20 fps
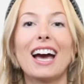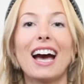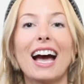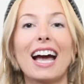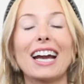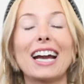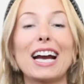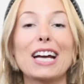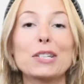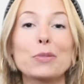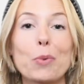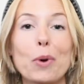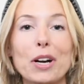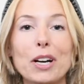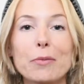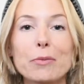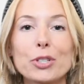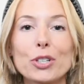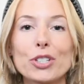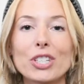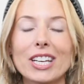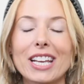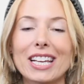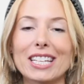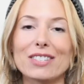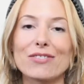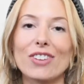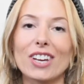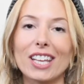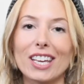Hi guys, welcome to
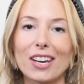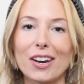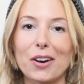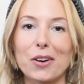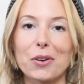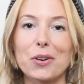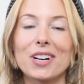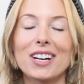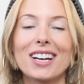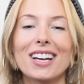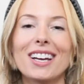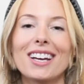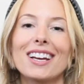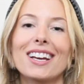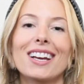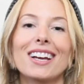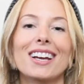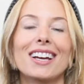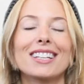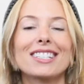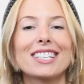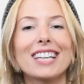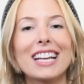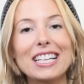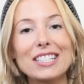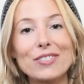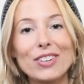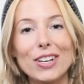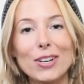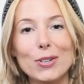today's video.
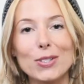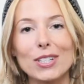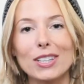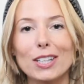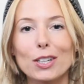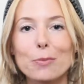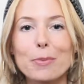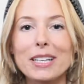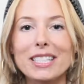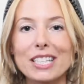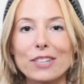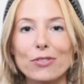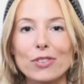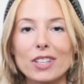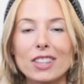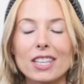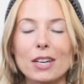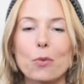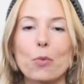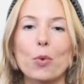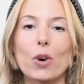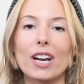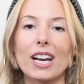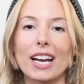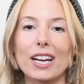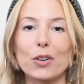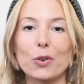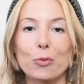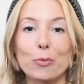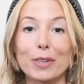Today's video is a little bit different than what
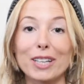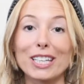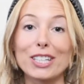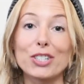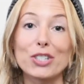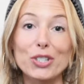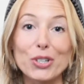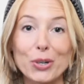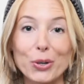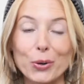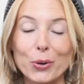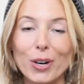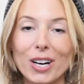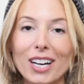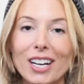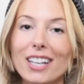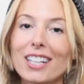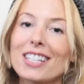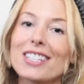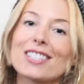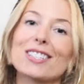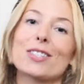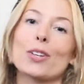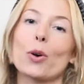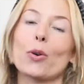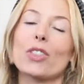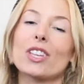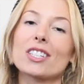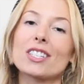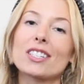I normally do.
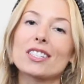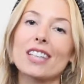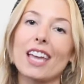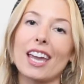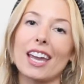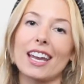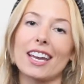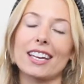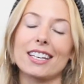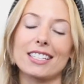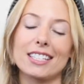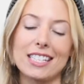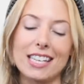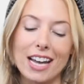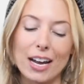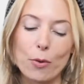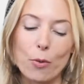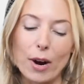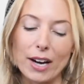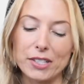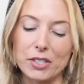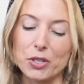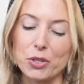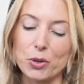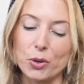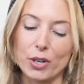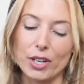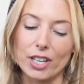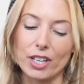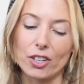So this is a DIY
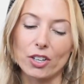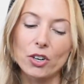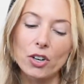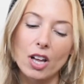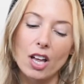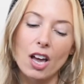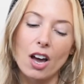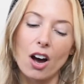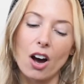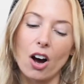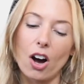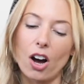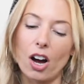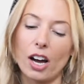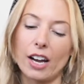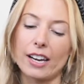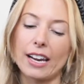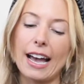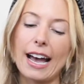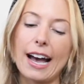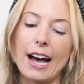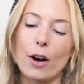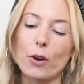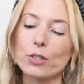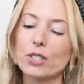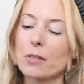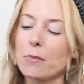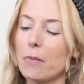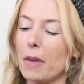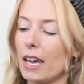tutorial on how
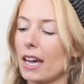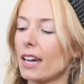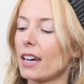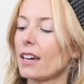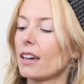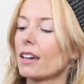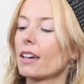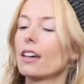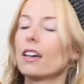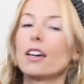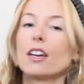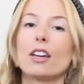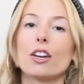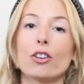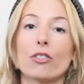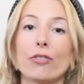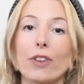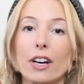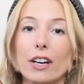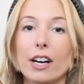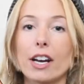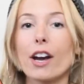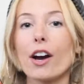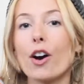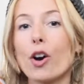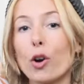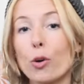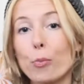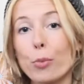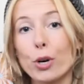to make your very
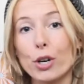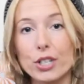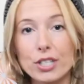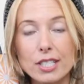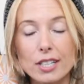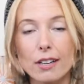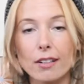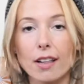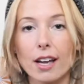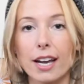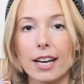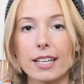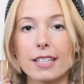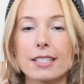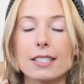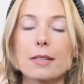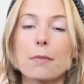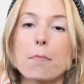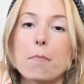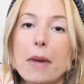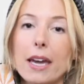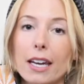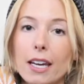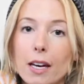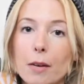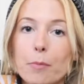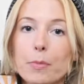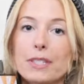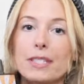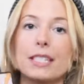own personalized
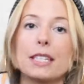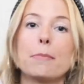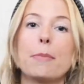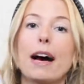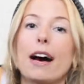makeup Z